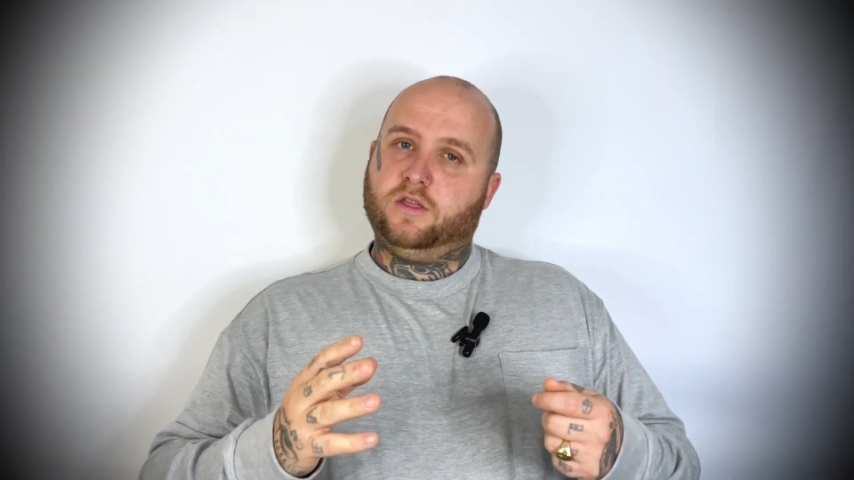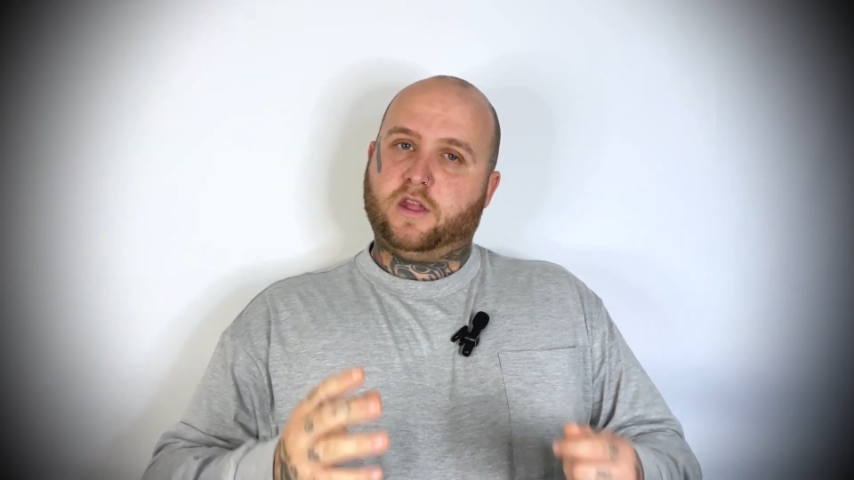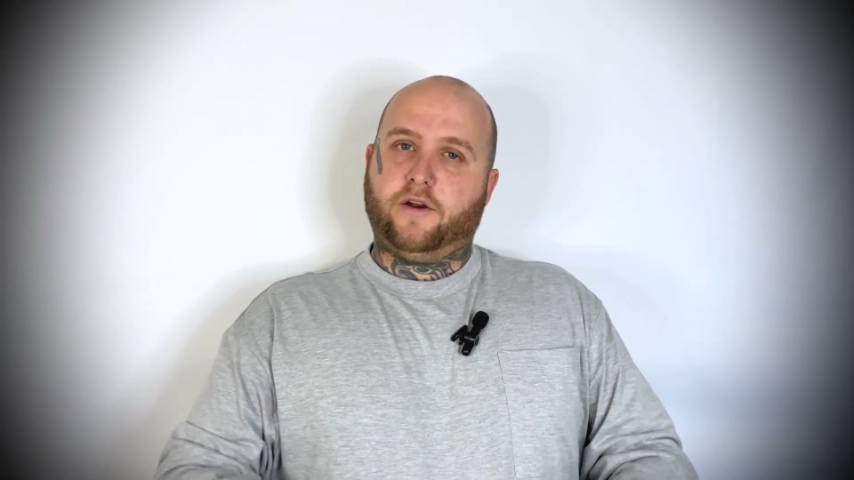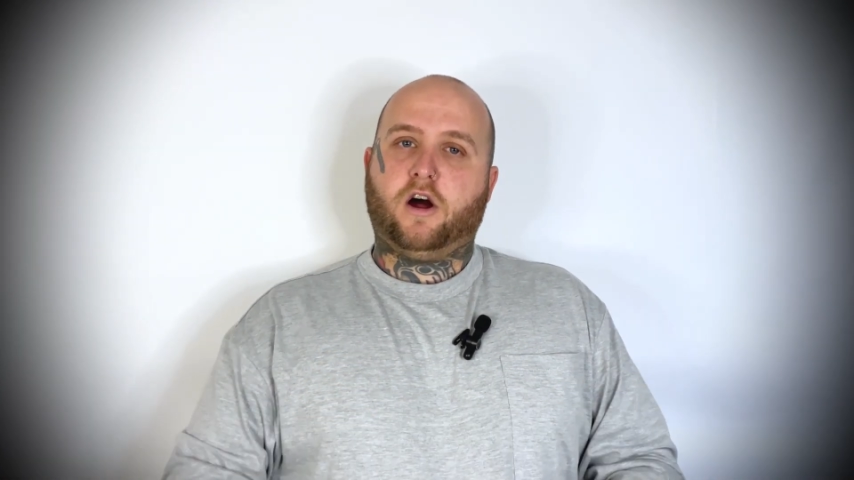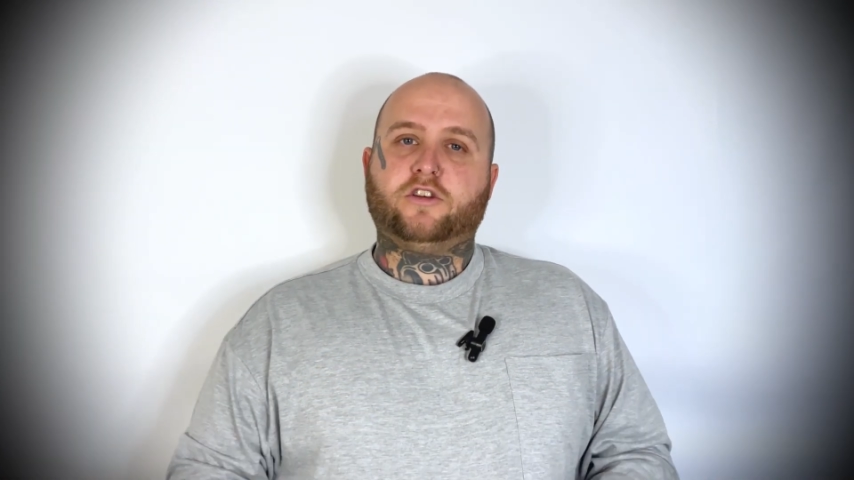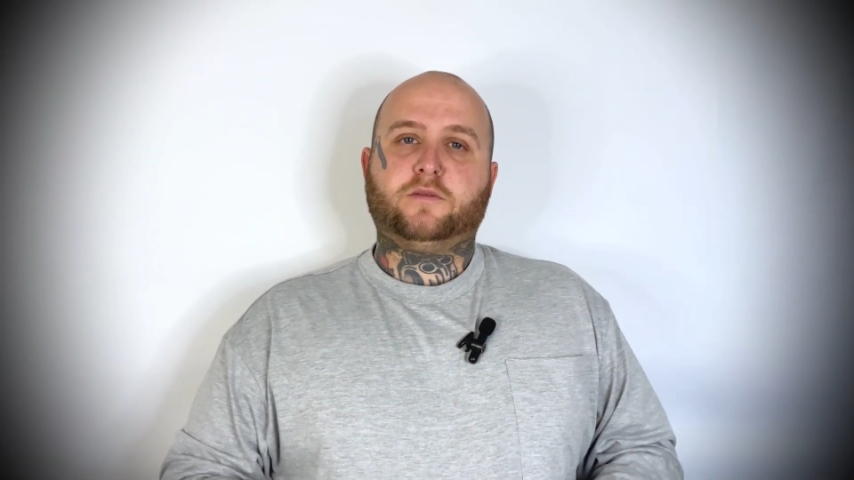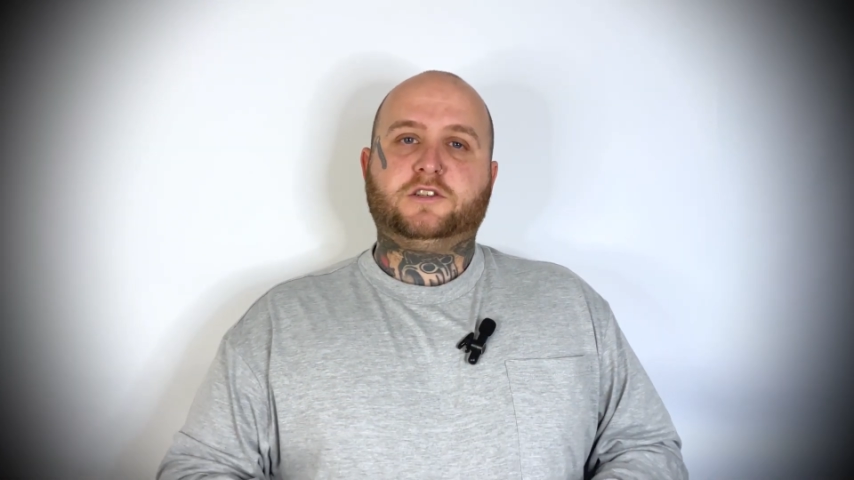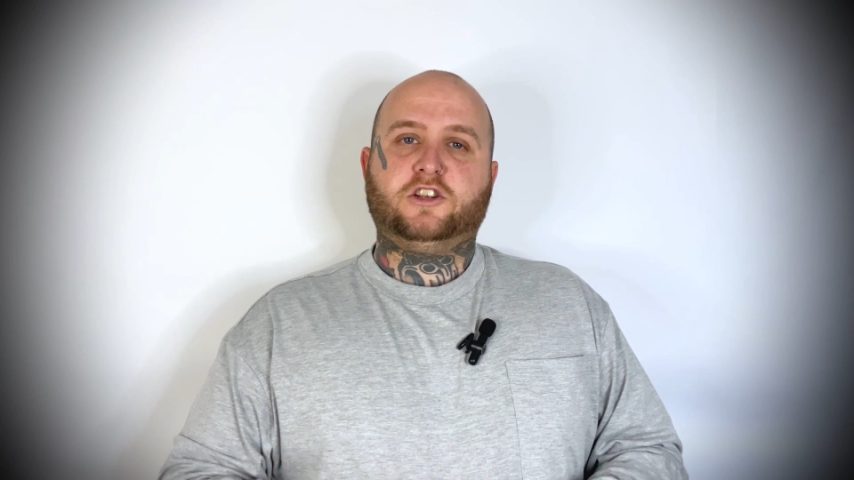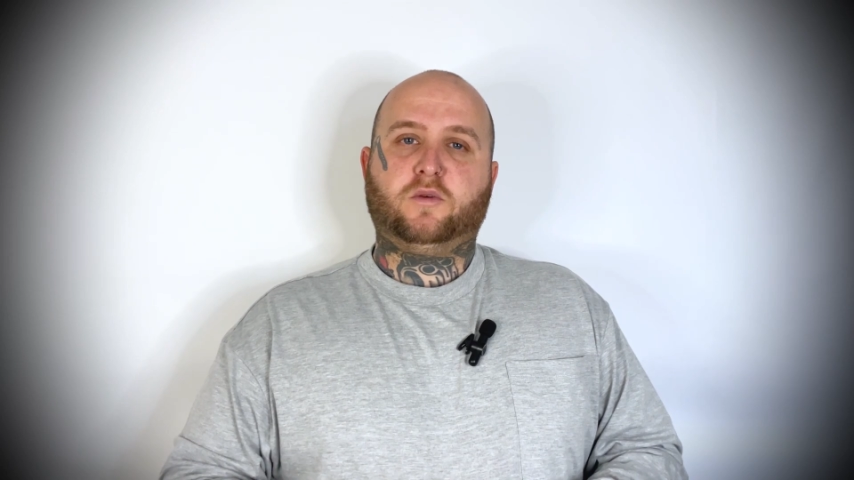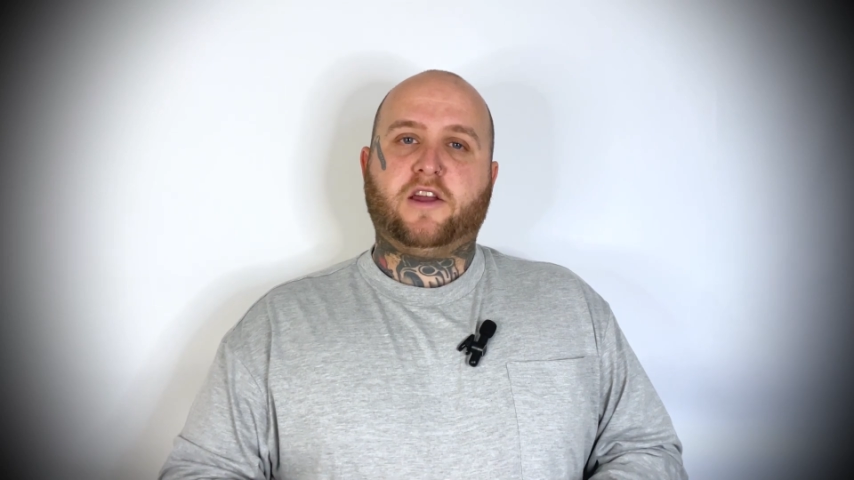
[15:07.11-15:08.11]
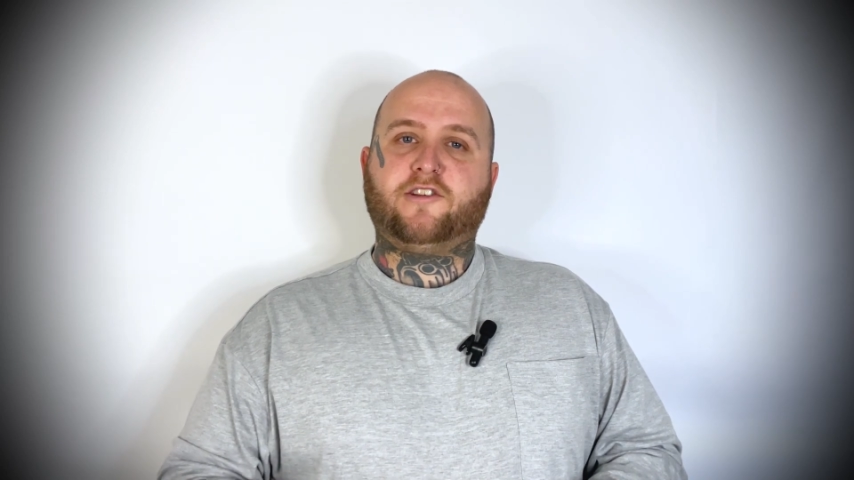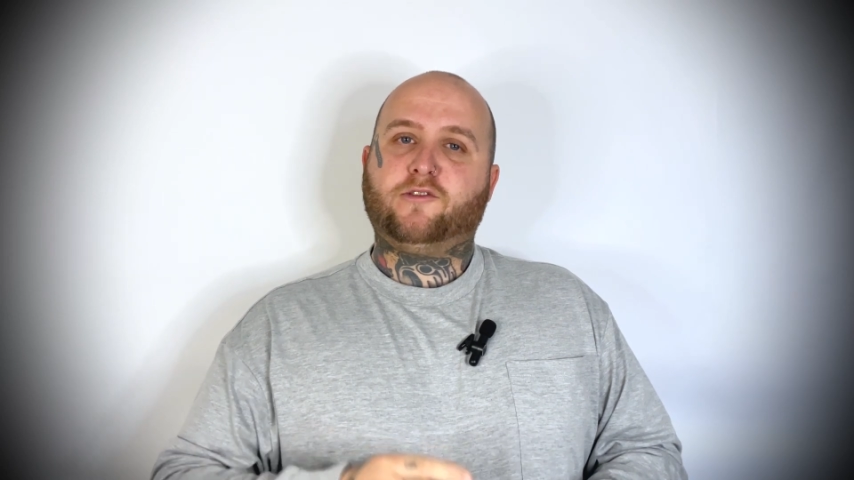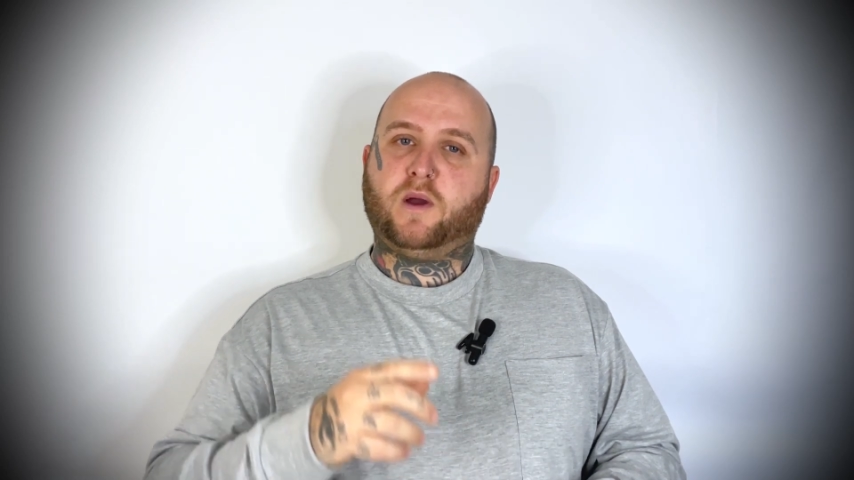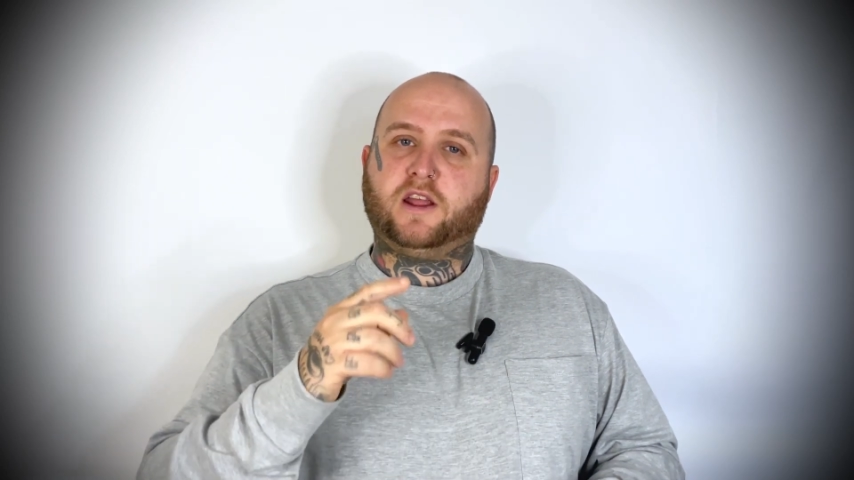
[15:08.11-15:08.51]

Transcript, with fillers: There are some situations where